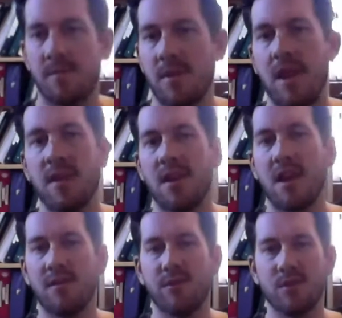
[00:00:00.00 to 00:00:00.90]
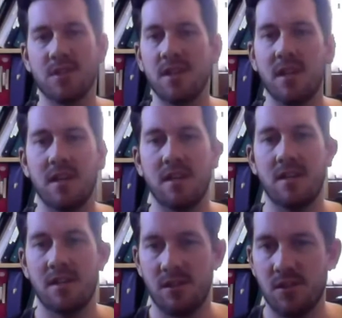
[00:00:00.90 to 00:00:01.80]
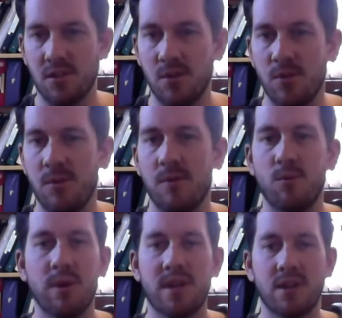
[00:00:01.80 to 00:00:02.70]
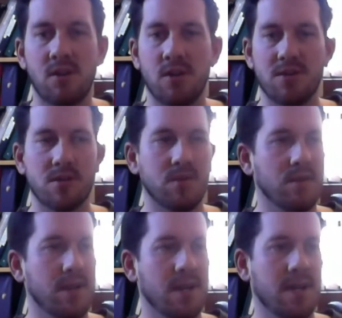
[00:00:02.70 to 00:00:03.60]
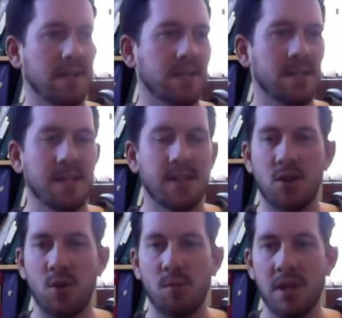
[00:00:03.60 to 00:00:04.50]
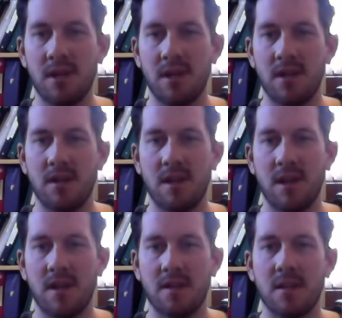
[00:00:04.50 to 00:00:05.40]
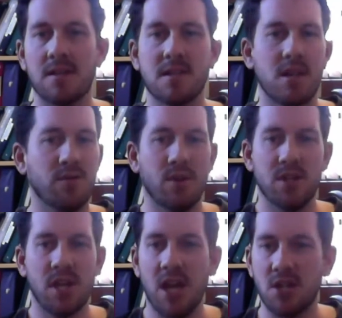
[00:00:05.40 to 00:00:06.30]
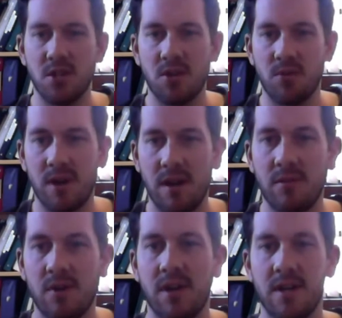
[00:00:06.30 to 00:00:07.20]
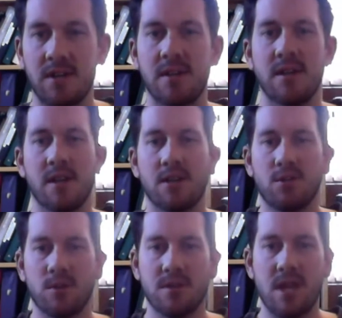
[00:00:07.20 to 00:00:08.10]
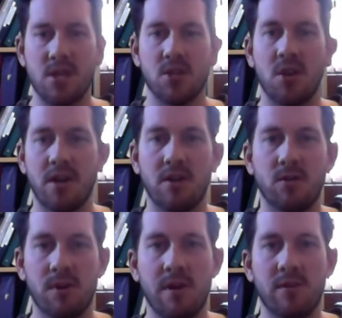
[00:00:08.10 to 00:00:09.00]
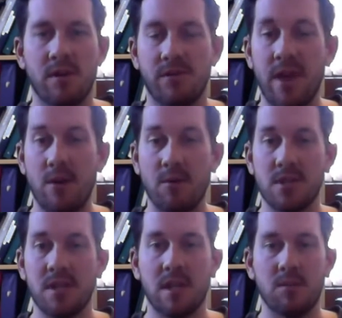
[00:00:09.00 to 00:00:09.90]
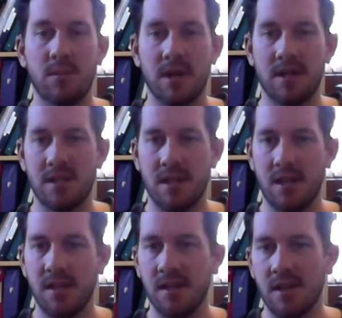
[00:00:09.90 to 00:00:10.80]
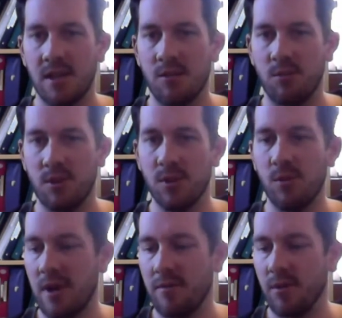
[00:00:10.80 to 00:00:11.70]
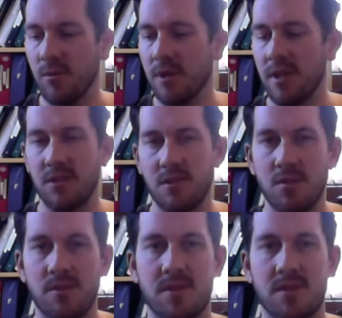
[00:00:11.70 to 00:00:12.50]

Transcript: and if there's a need too, we can also you know, meet at Center for Education or whatever and do a session on it or whatever if that was a need. But we'll do whatever we need to